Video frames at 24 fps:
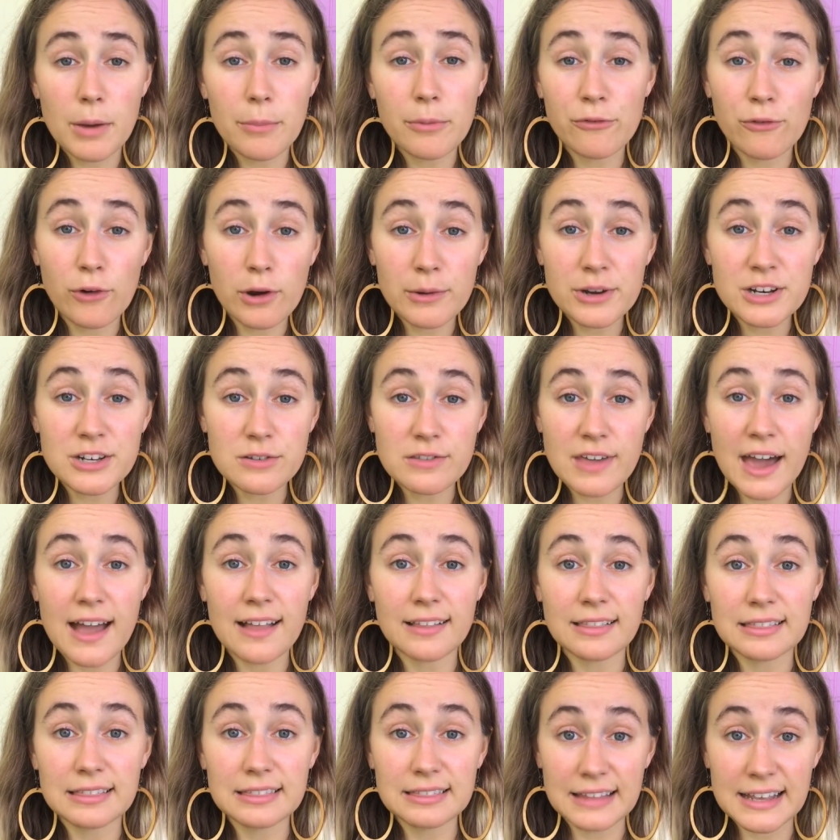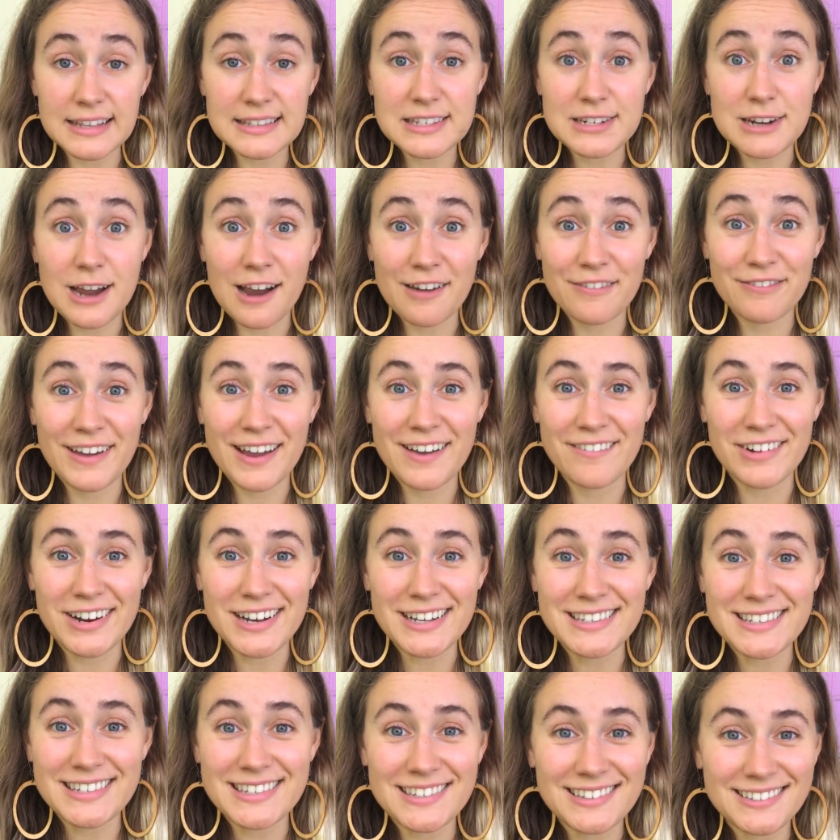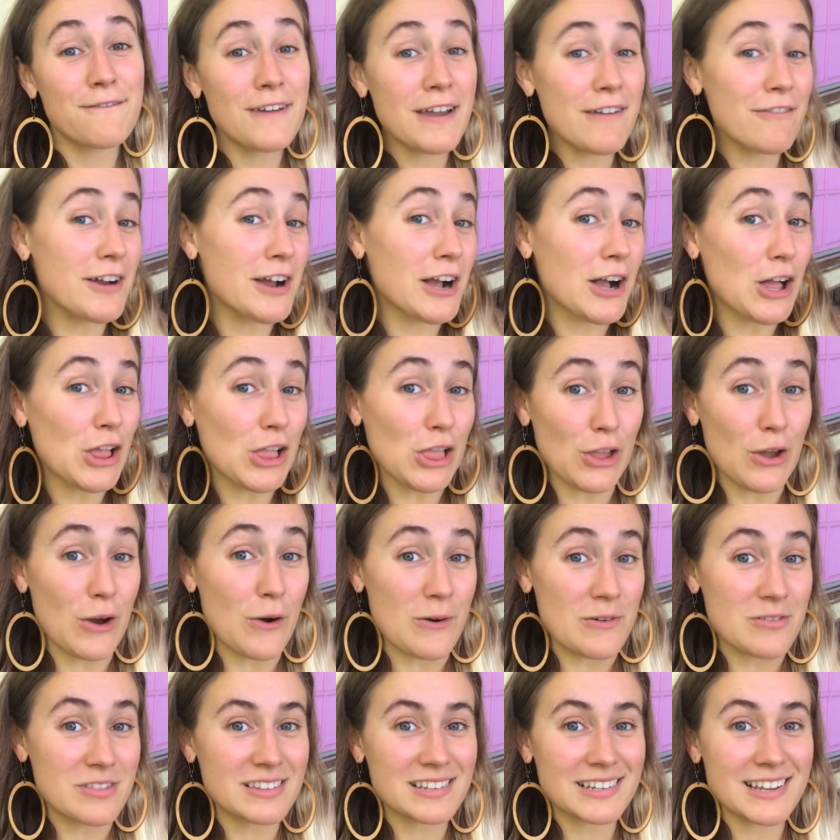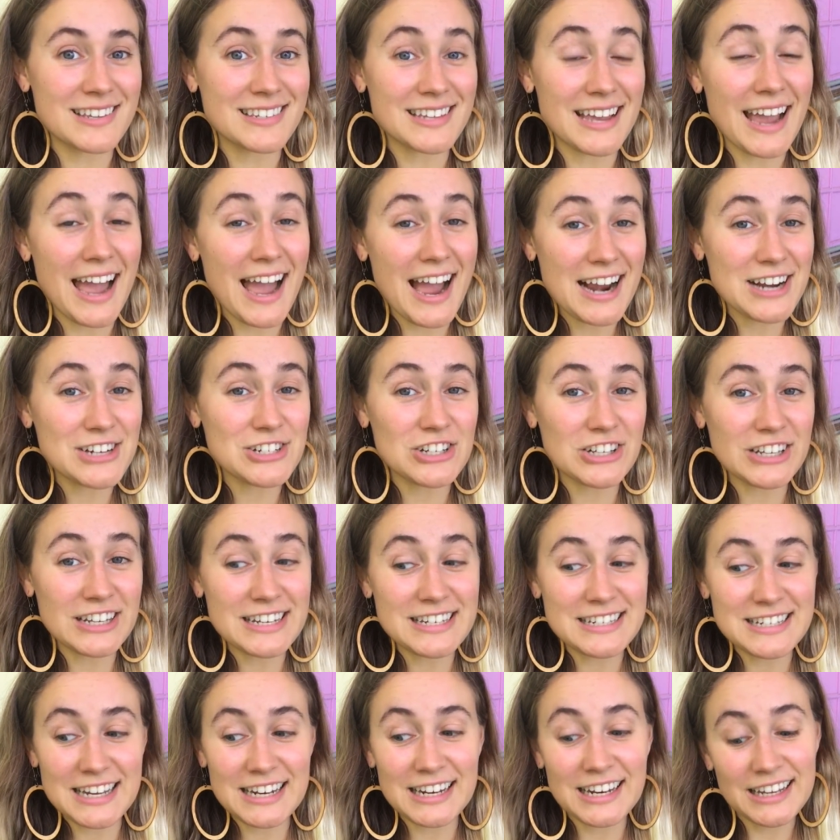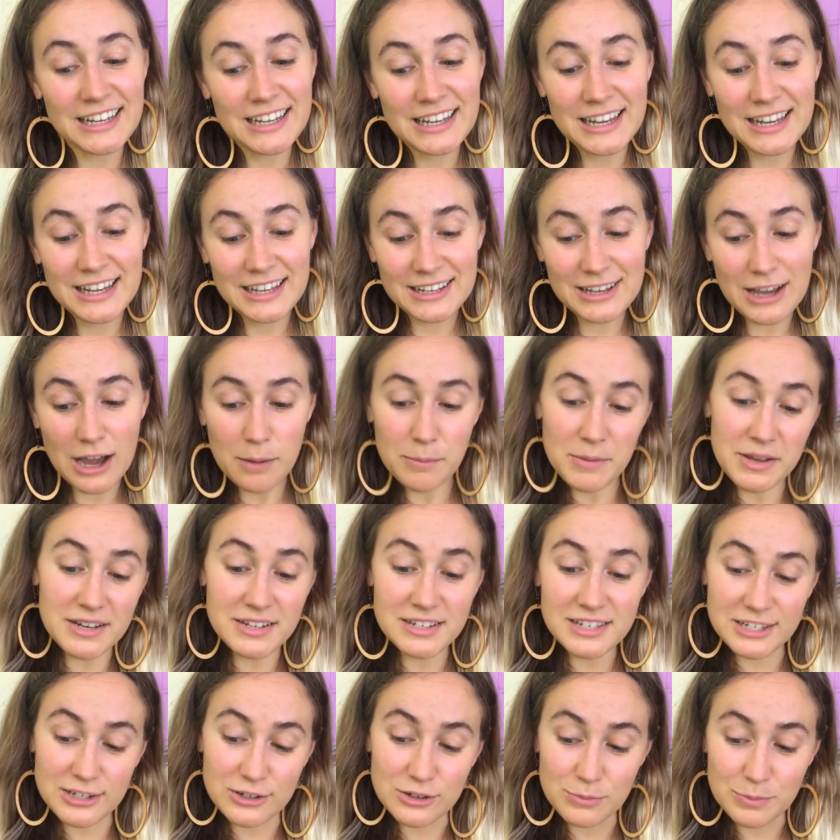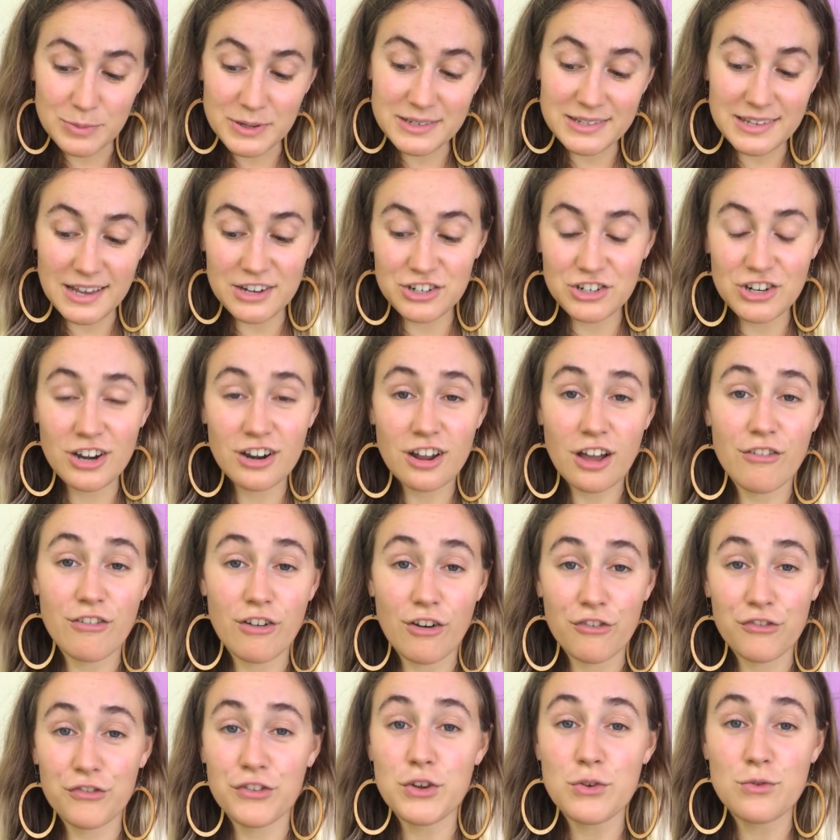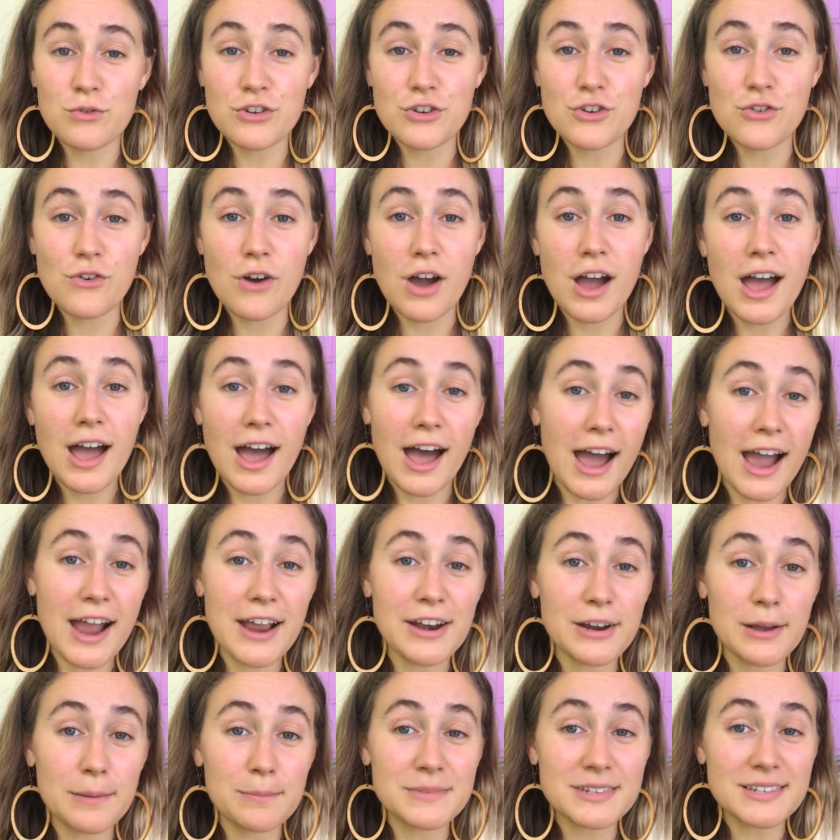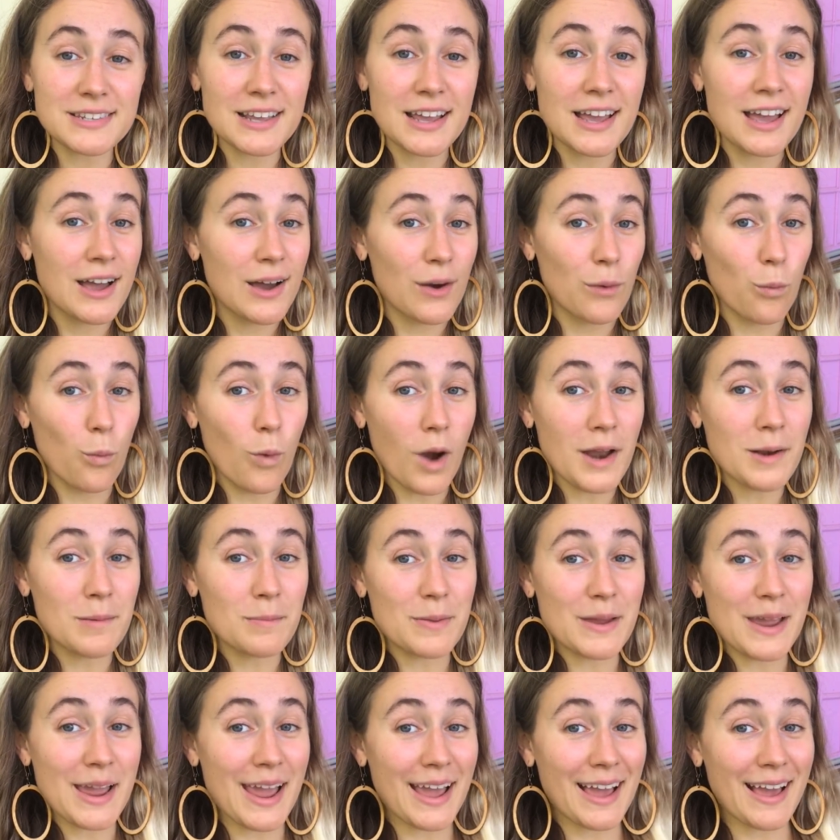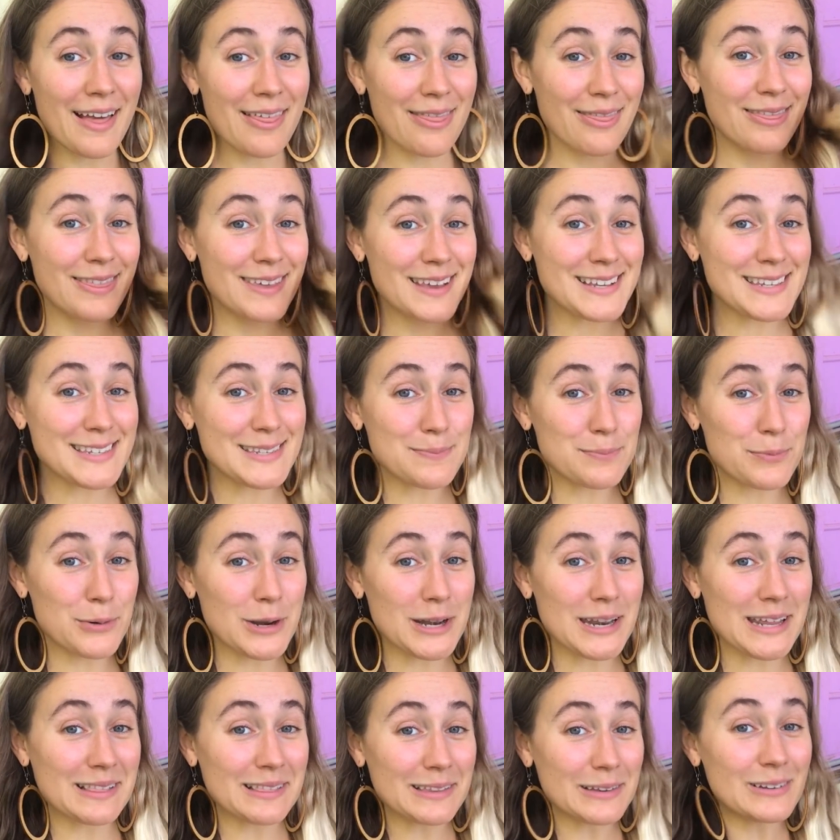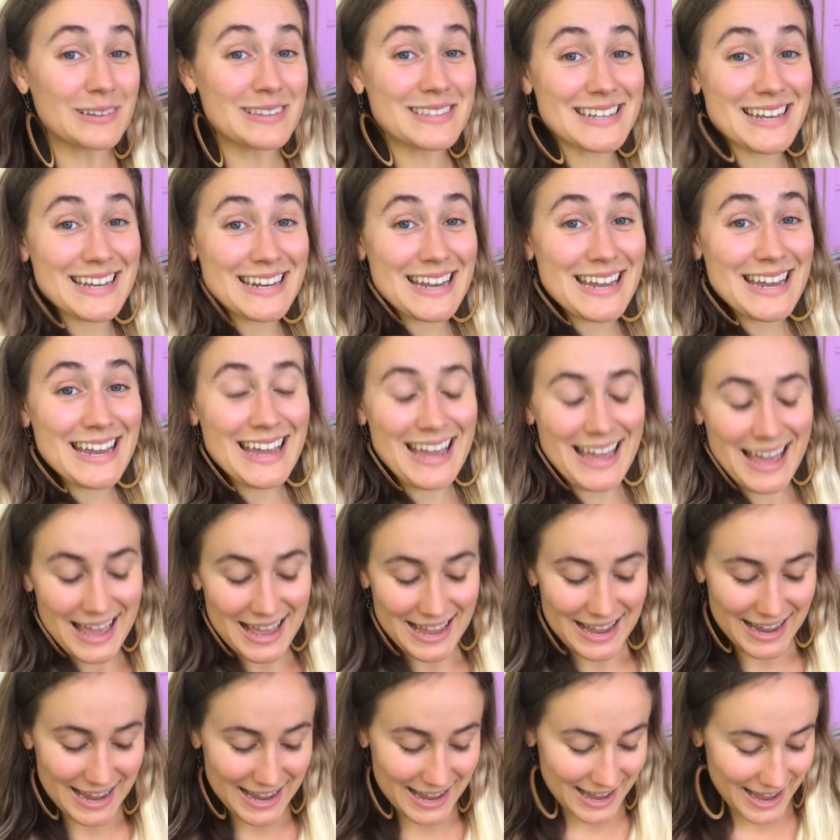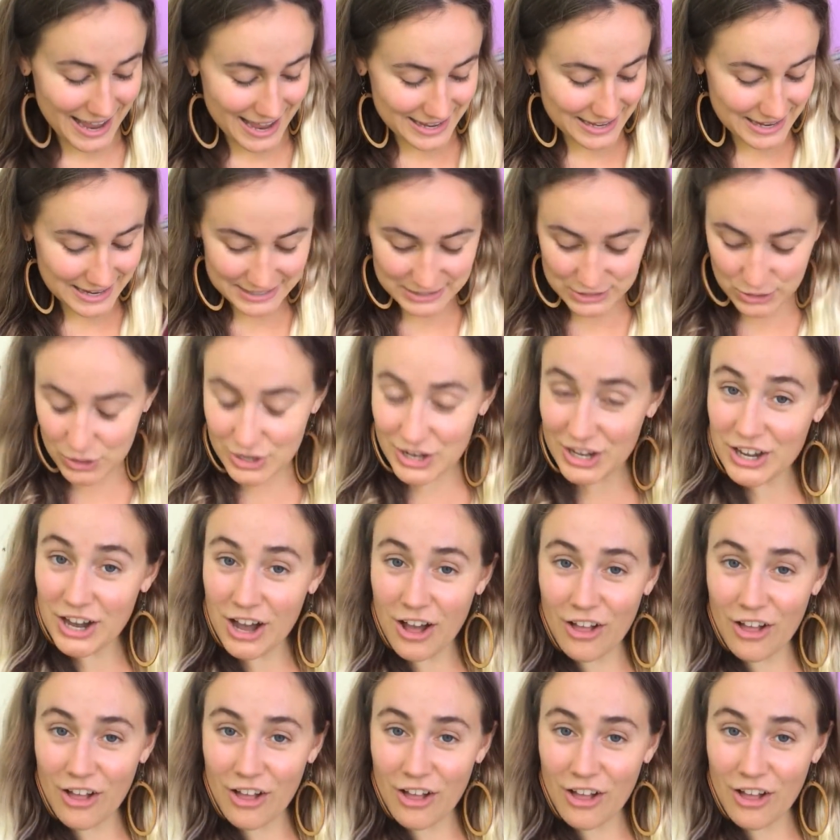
But before we do that, let's talk favorites. Favorite clothes, because I actually did come into possession of a few new items, one being this pretty little ditty. I guess you could